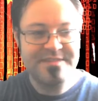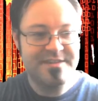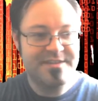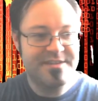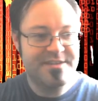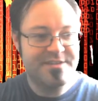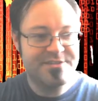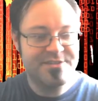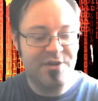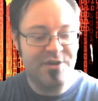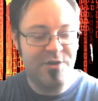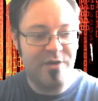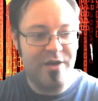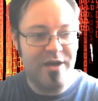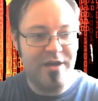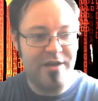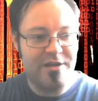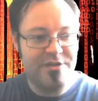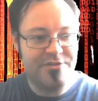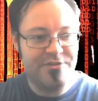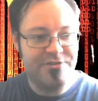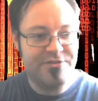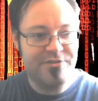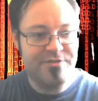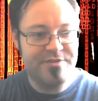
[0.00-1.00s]
So
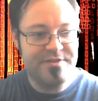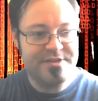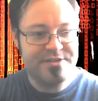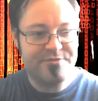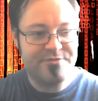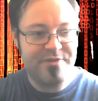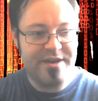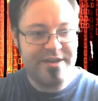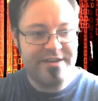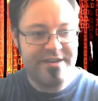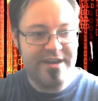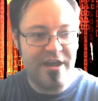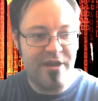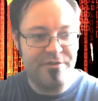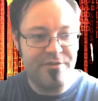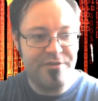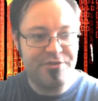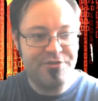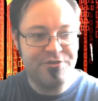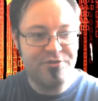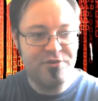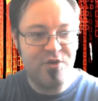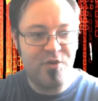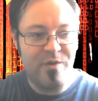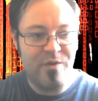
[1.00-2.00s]
I'll do this right now. The
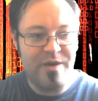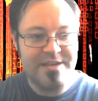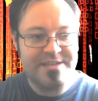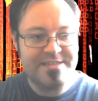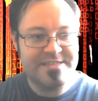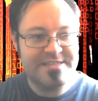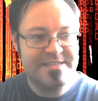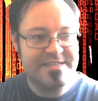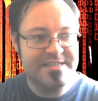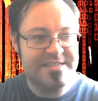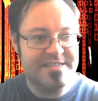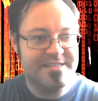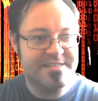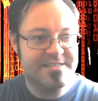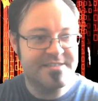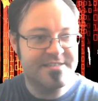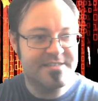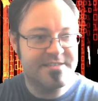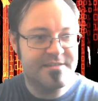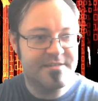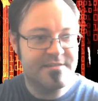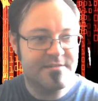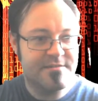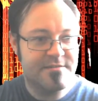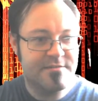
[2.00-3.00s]
new quest
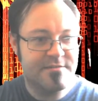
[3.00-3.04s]
is